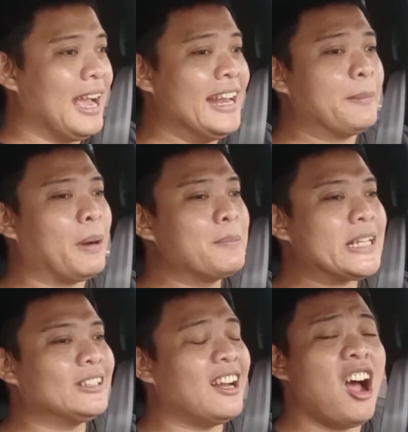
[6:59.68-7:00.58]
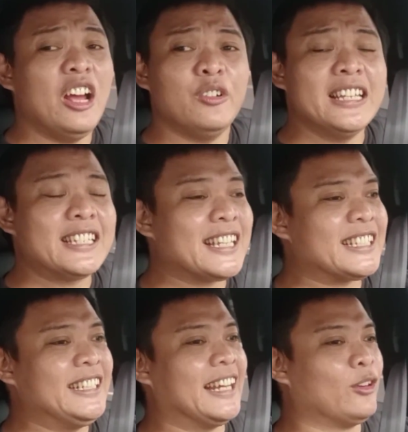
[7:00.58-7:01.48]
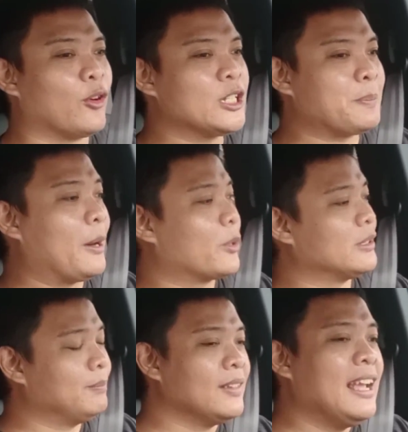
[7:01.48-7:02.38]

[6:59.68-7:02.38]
And it pumps out 169 horsepower